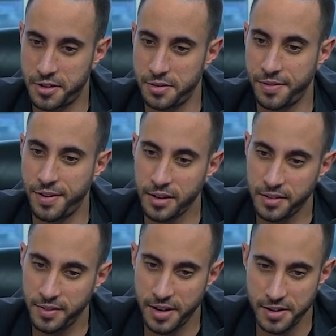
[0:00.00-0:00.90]
to
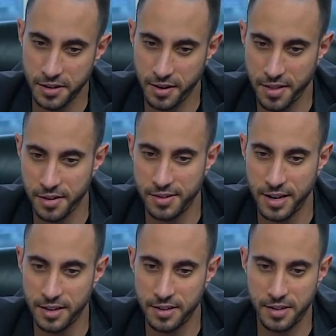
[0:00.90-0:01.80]
effectively integrate their
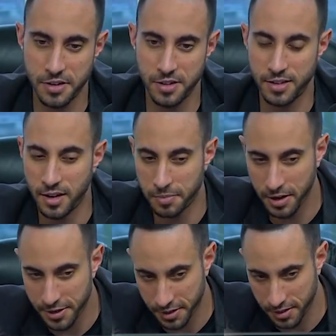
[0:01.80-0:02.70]
data, decisions, and
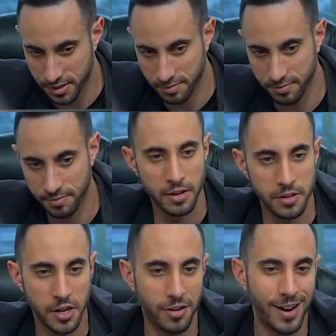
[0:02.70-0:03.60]
operations,
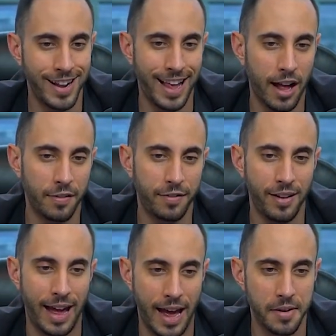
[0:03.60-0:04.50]
generating
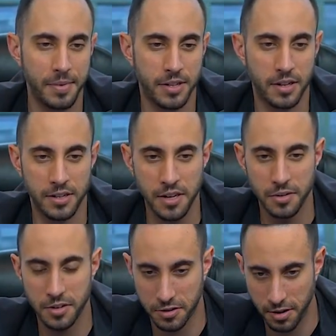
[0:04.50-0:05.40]
alpha admins
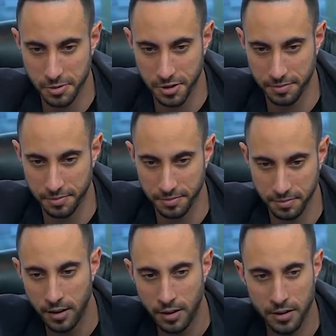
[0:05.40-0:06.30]
continuous disruption.
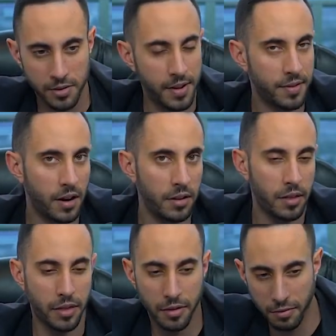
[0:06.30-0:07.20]
So they've got
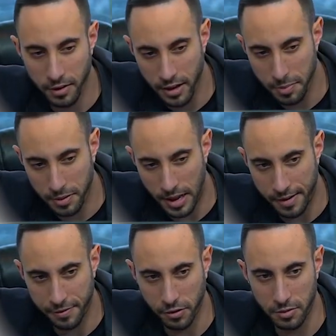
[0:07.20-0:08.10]
3
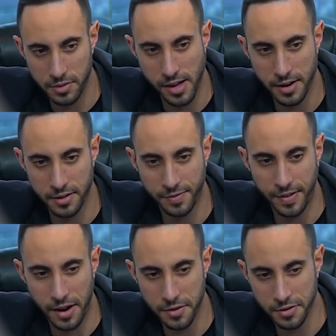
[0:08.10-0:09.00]
platforms, that is
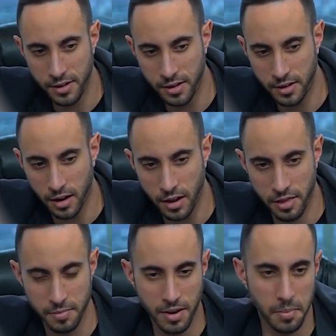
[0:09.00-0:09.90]
Foundry,
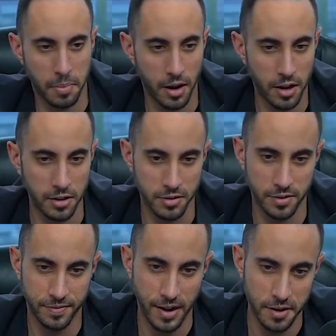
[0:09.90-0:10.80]
Gotham, and Apollo. So
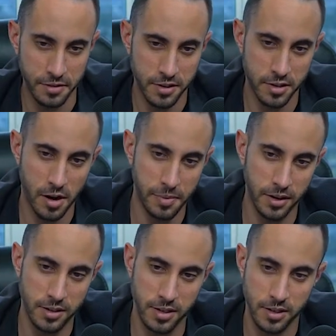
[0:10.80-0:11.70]
Foundry is an
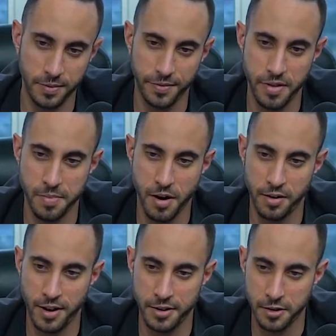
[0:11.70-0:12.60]
operating system for the
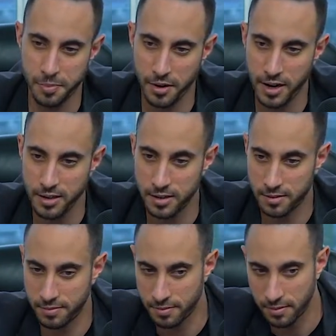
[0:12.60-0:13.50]
modern enterprise.